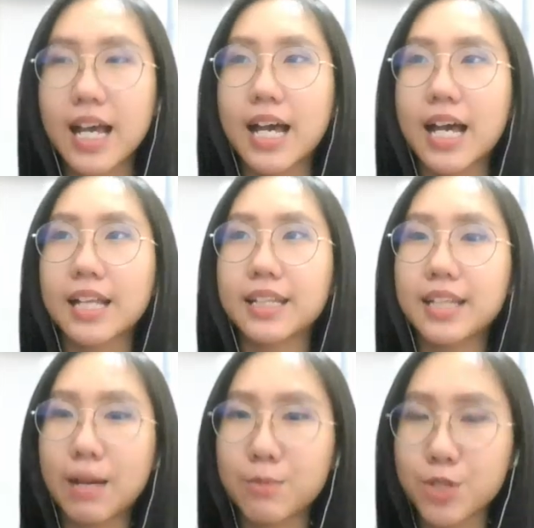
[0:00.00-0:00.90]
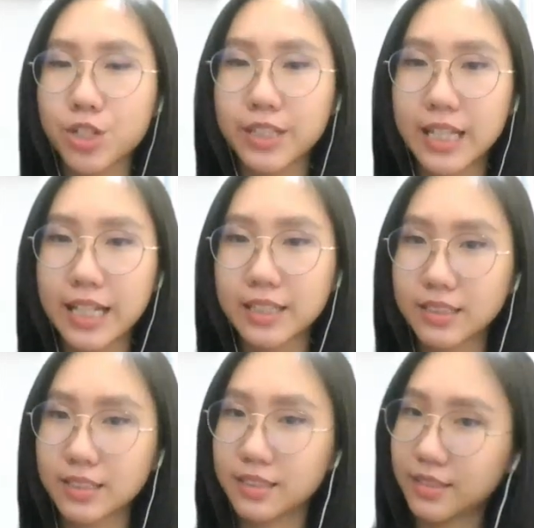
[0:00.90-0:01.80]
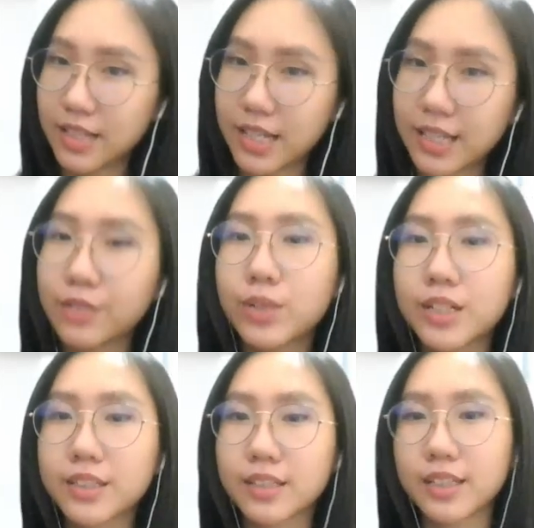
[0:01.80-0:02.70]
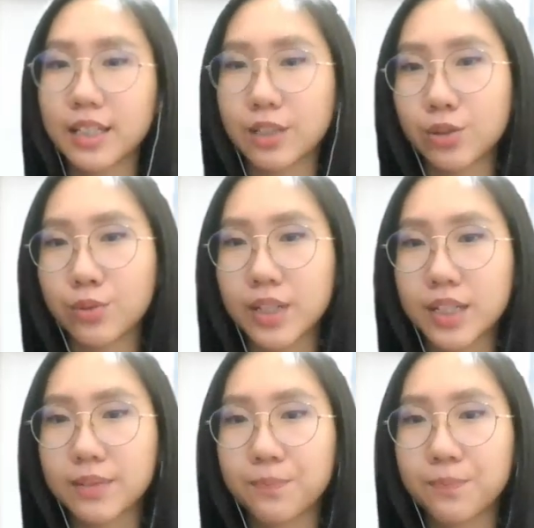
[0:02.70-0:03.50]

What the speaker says: And I'm sure that anyone can do it.